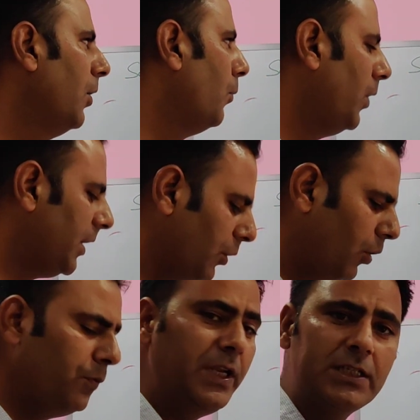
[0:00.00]
what
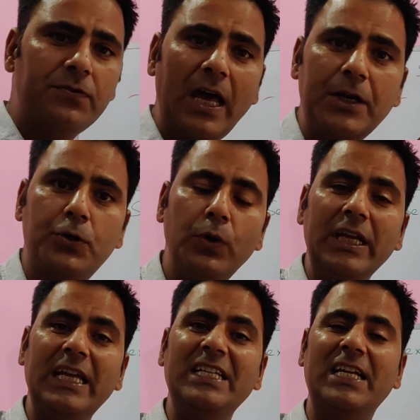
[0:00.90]
ovaries were
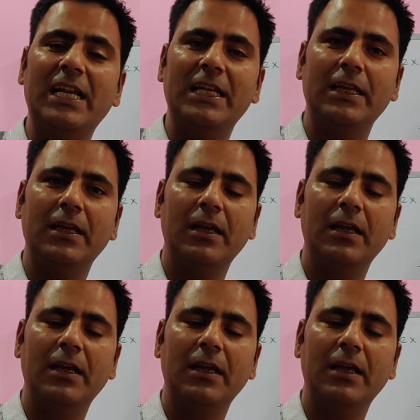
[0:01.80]
doing initially.